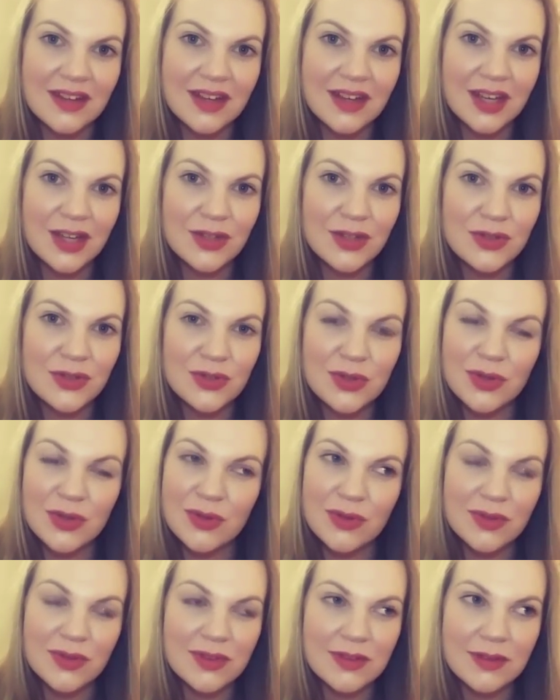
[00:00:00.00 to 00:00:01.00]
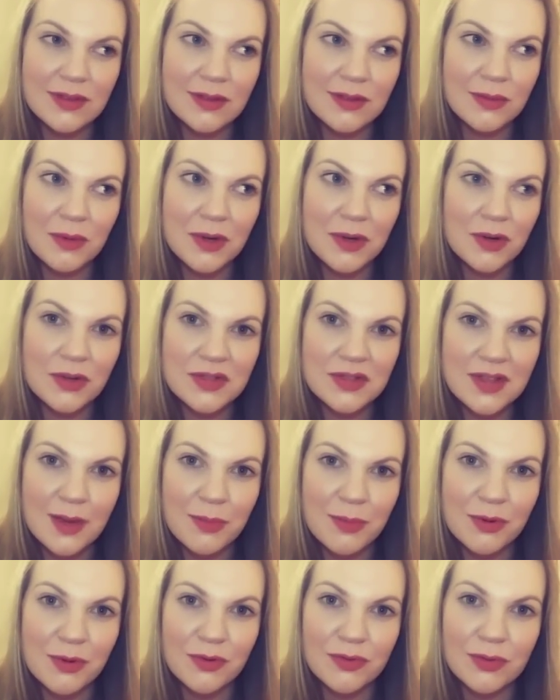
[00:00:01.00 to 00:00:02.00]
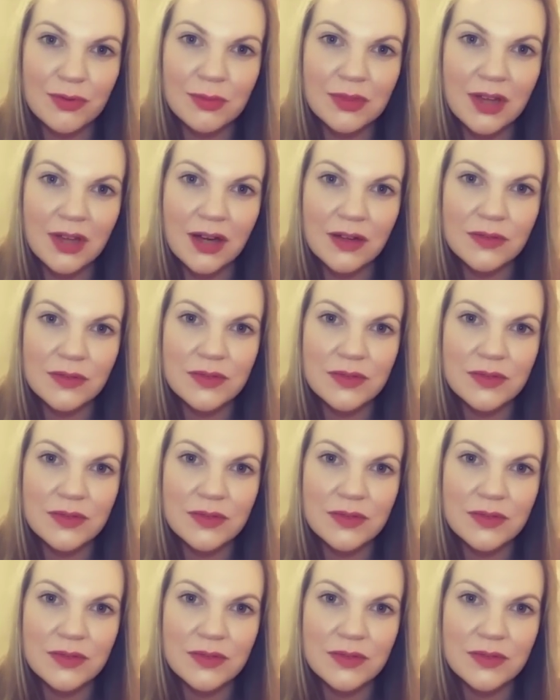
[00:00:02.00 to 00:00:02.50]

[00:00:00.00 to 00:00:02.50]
in truth, we're not separate from love.